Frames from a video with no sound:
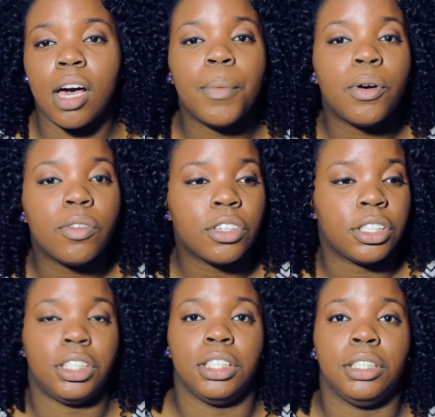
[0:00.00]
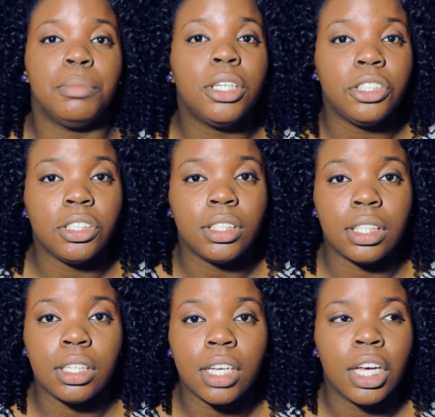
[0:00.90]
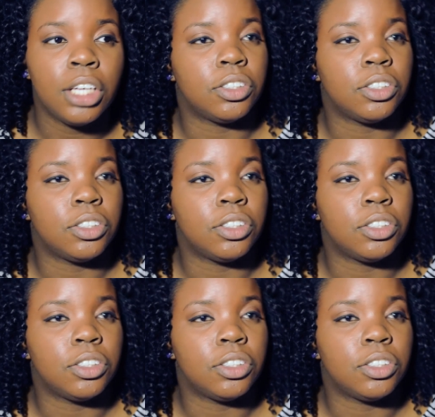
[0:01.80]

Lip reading: come over, it's an emergency.